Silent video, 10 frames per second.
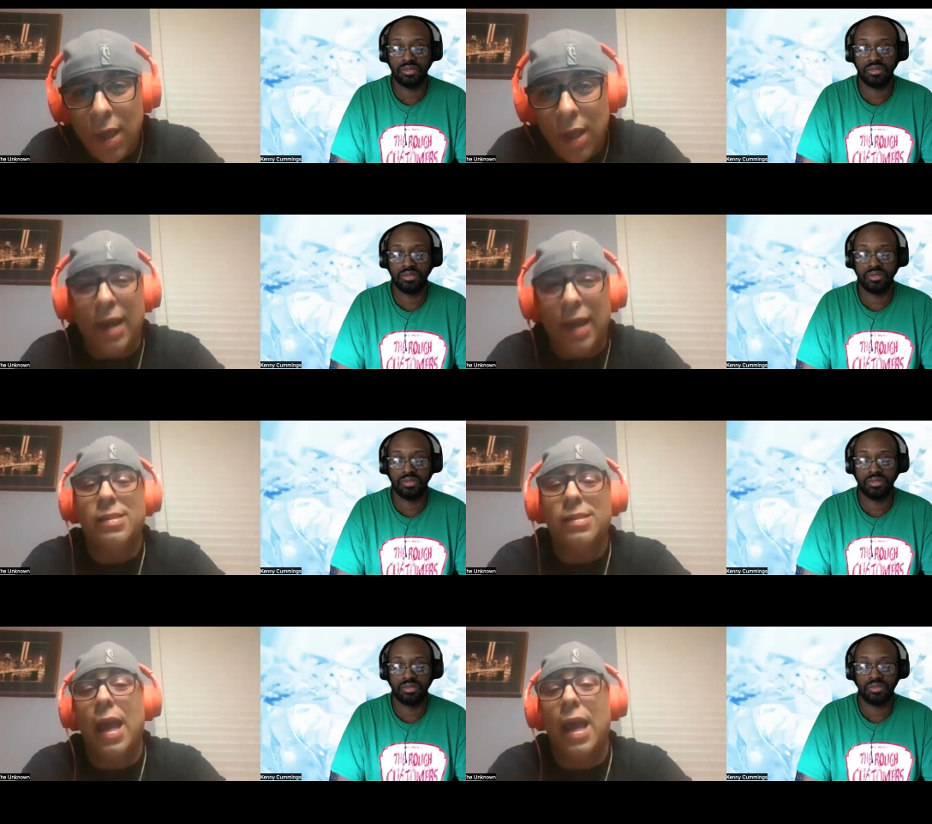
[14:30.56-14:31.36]
Speaker 1: And
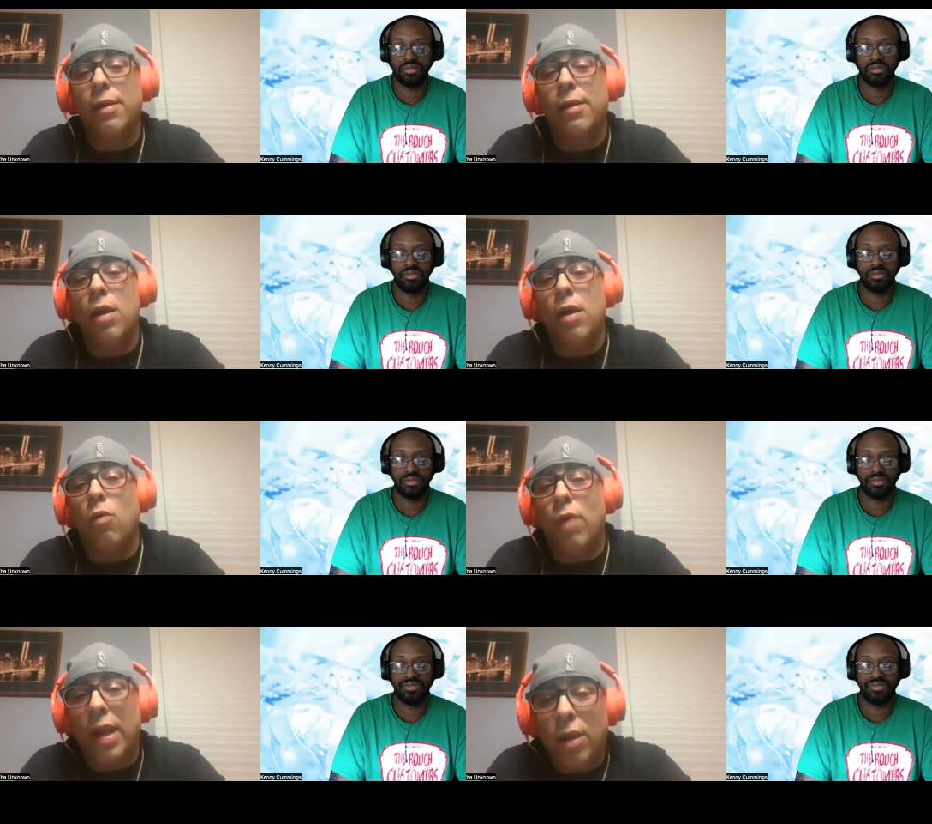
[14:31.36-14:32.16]
it's like
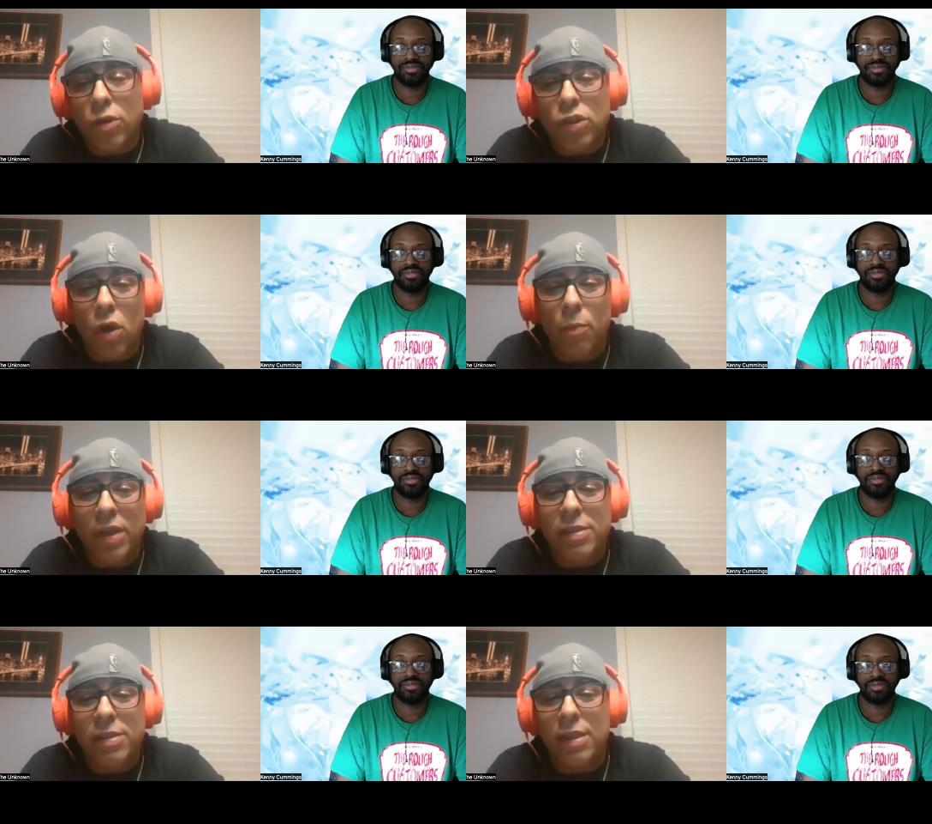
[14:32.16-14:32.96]
a radio show
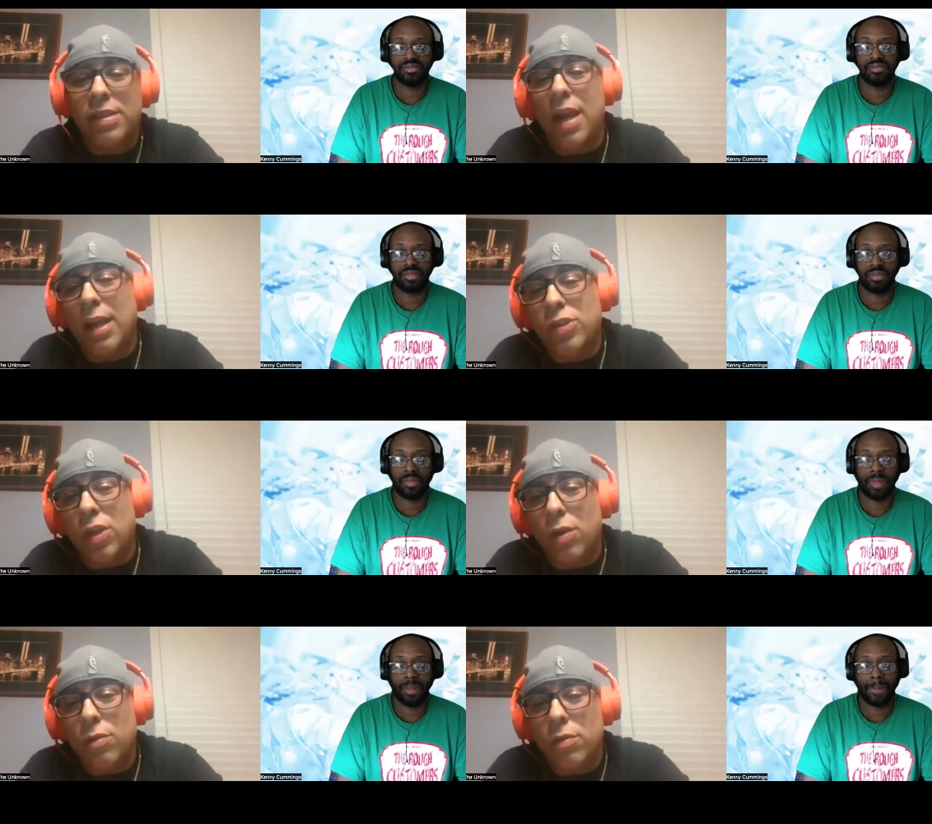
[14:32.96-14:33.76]
meets the Tonight
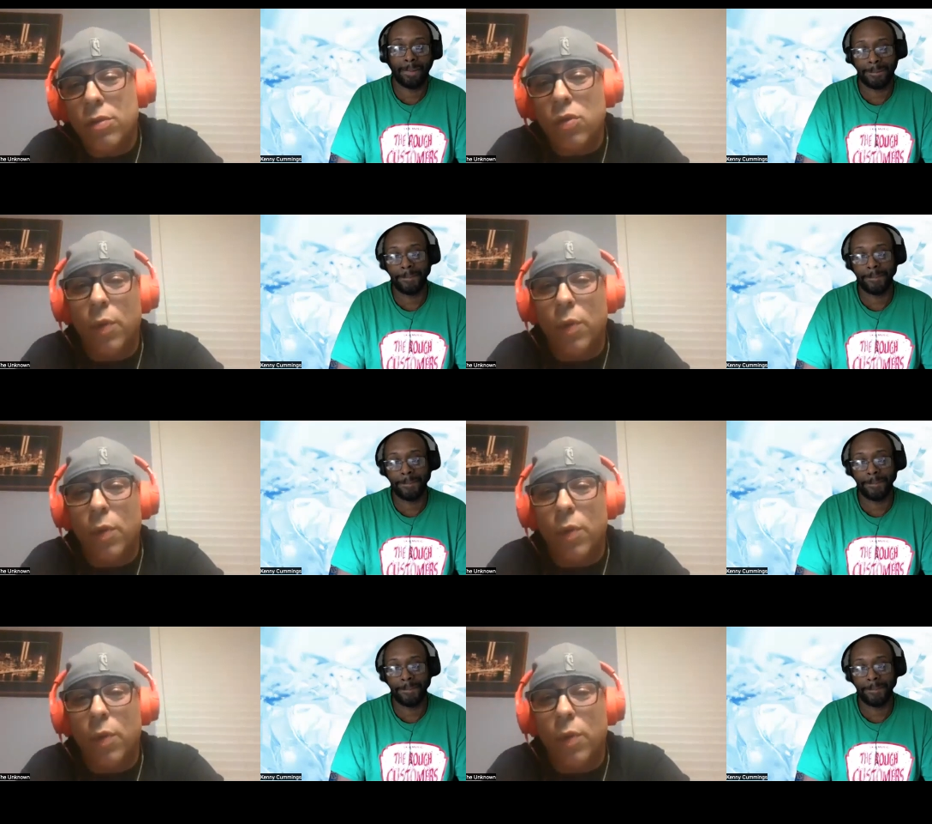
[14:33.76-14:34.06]
Show. So